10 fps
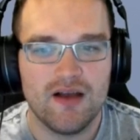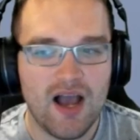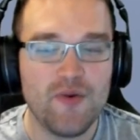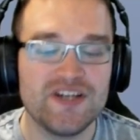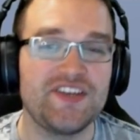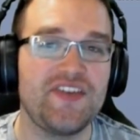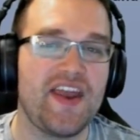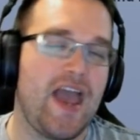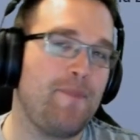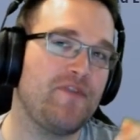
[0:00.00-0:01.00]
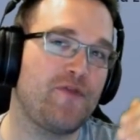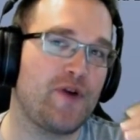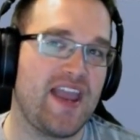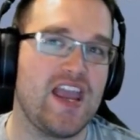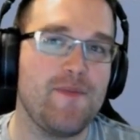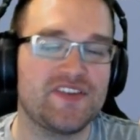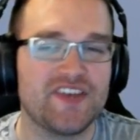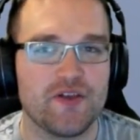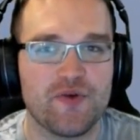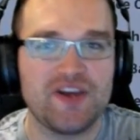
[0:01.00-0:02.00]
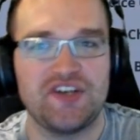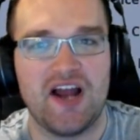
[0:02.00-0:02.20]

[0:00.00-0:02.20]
I want to see that happen for aim acceleration.